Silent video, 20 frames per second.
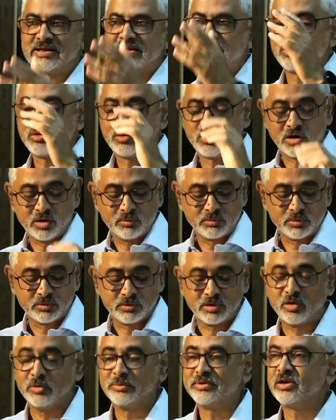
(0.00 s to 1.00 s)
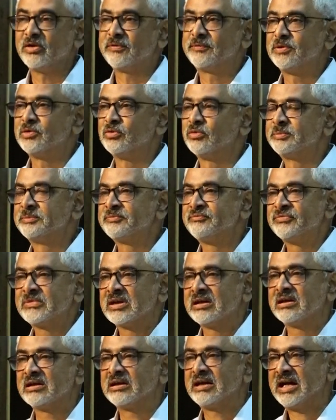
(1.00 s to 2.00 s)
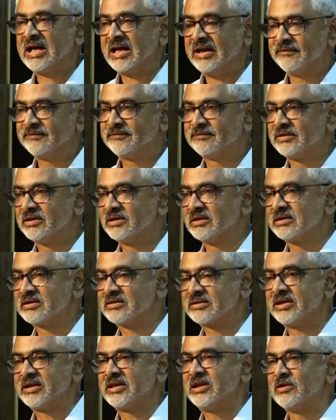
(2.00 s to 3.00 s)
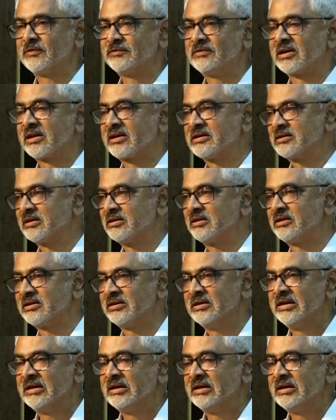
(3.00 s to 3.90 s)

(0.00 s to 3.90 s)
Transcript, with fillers: I don't know how, how many of you uh, have the study of the recent